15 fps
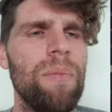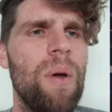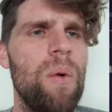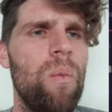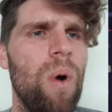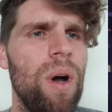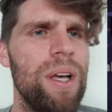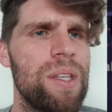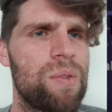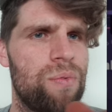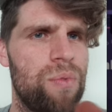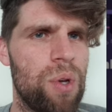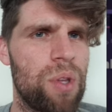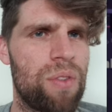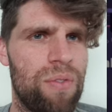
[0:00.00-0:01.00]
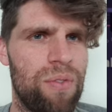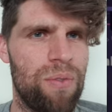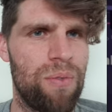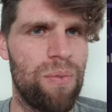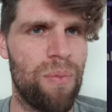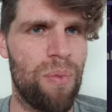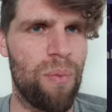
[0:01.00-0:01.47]
what is worth
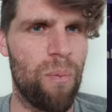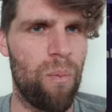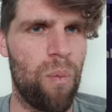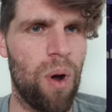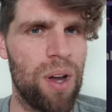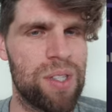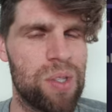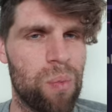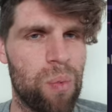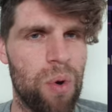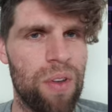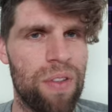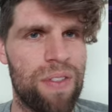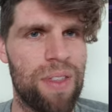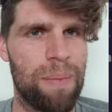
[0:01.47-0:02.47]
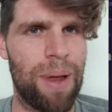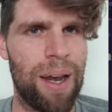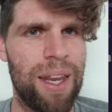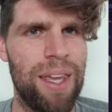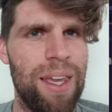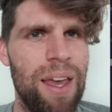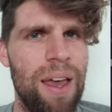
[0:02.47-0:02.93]
the
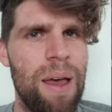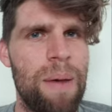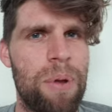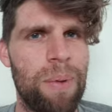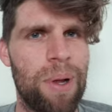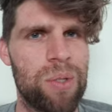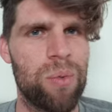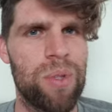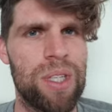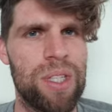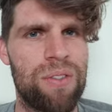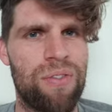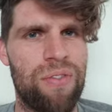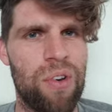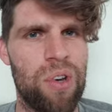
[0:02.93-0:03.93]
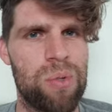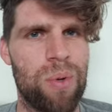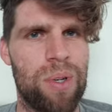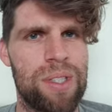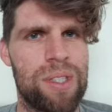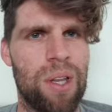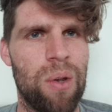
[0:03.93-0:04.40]
money? Pretty much all these first
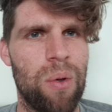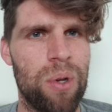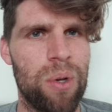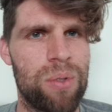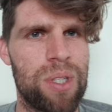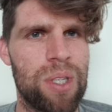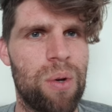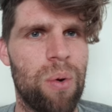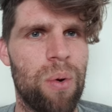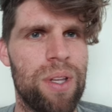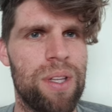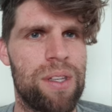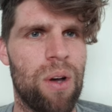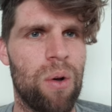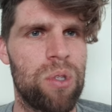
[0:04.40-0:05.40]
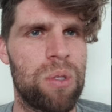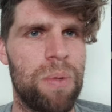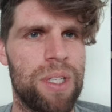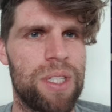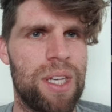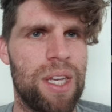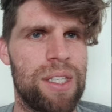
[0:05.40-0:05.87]
ones, the loyalty coins, the
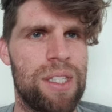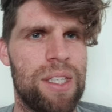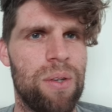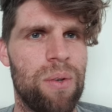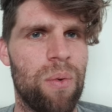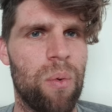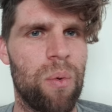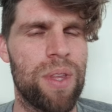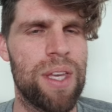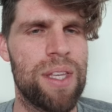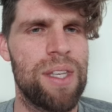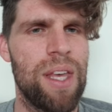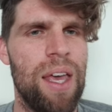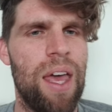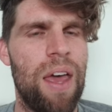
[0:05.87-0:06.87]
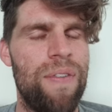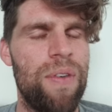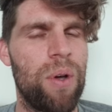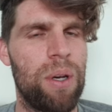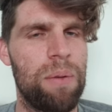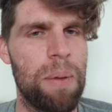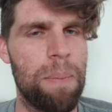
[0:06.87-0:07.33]
ultimate chest, all these. If you
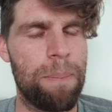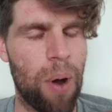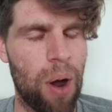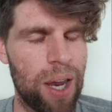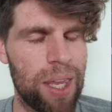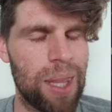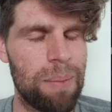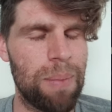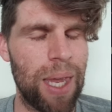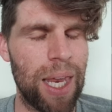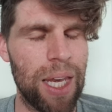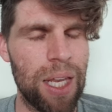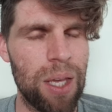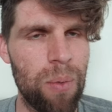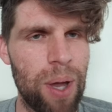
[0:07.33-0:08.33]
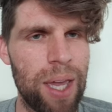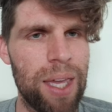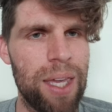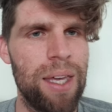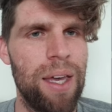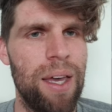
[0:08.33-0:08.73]
want to be buying them anyway,